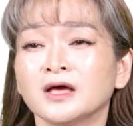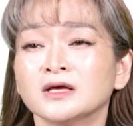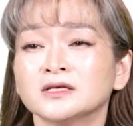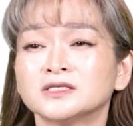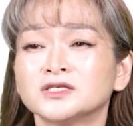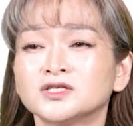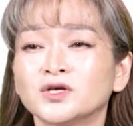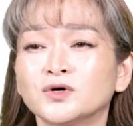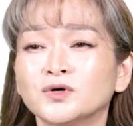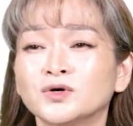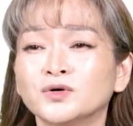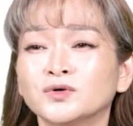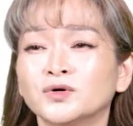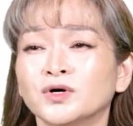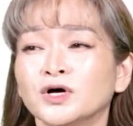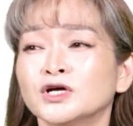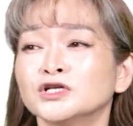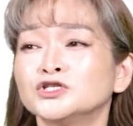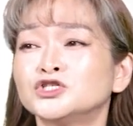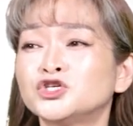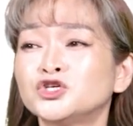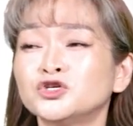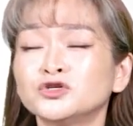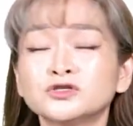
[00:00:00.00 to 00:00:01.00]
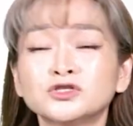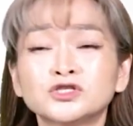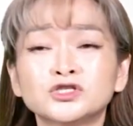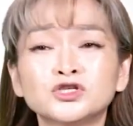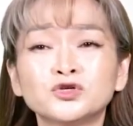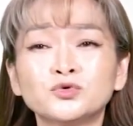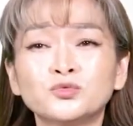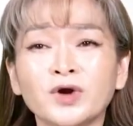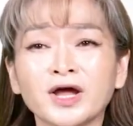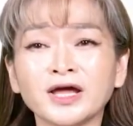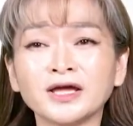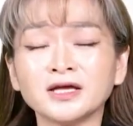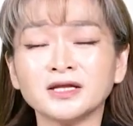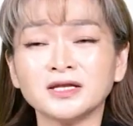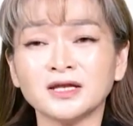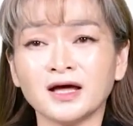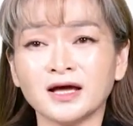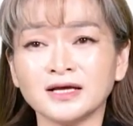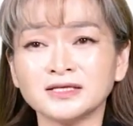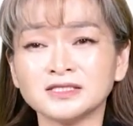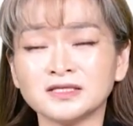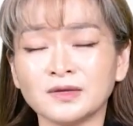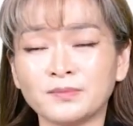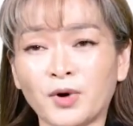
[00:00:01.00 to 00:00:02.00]
So choose to
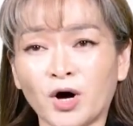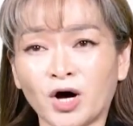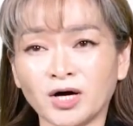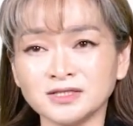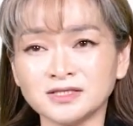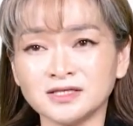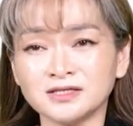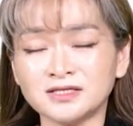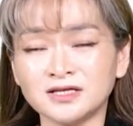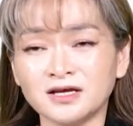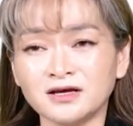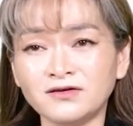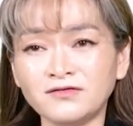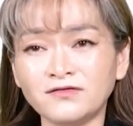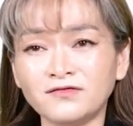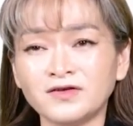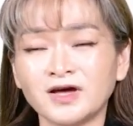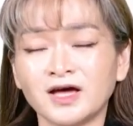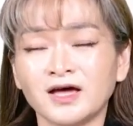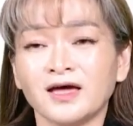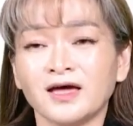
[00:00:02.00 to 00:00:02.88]
recognize the positive.